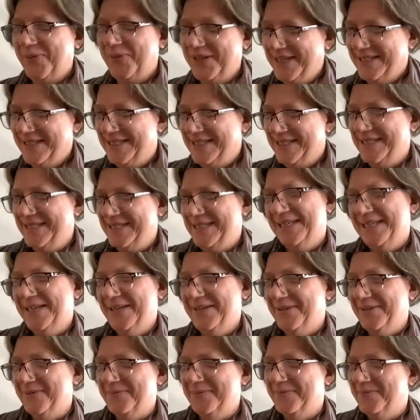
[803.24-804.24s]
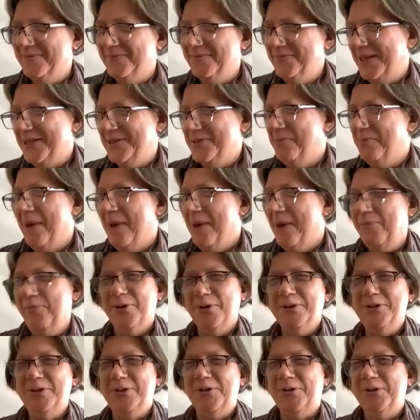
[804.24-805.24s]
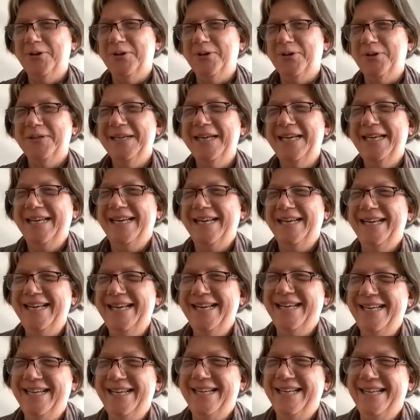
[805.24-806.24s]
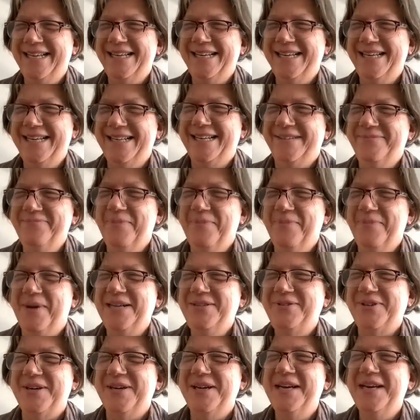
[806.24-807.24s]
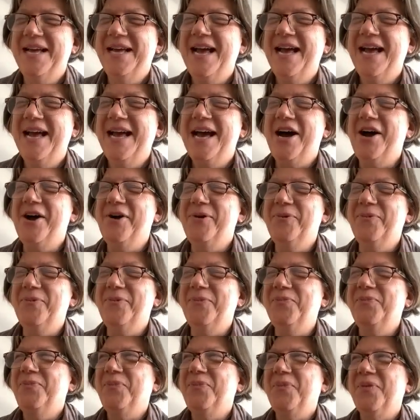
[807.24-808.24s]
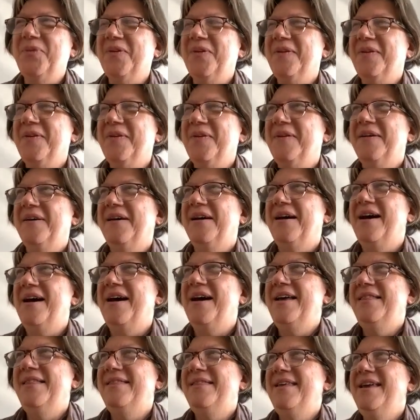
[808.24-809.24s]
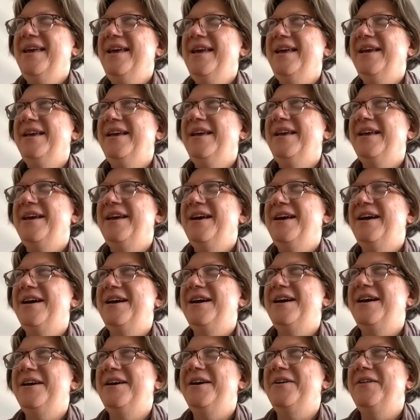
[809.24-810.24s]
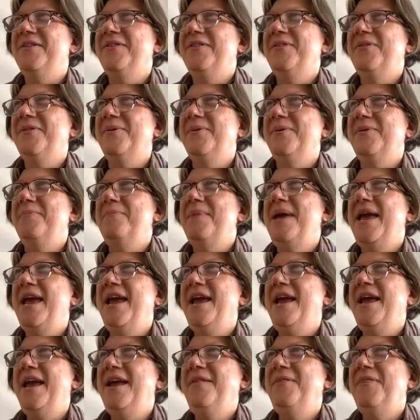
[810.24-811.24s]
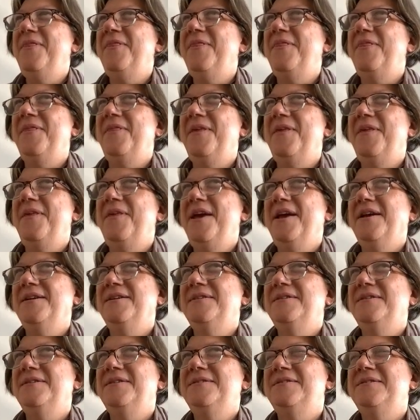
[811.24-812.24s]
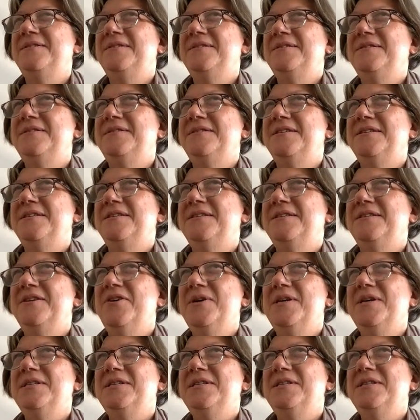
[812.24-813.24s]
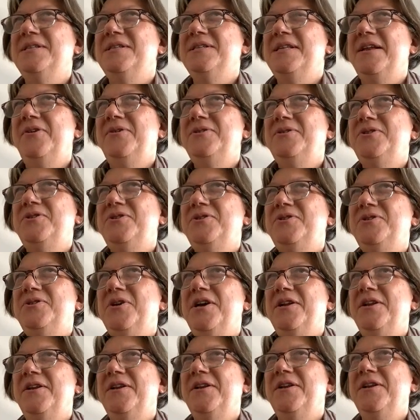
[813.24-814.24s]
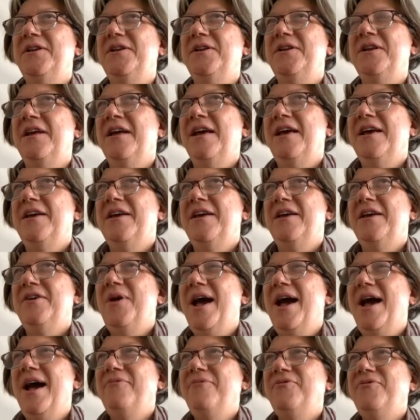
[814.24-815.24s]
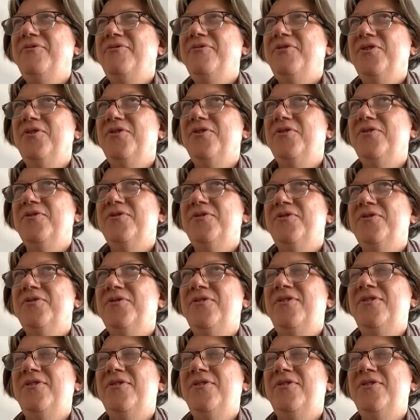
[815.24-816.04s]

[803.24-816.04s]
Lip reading: but it's my personal mantra. I think the main thing to know is that you have to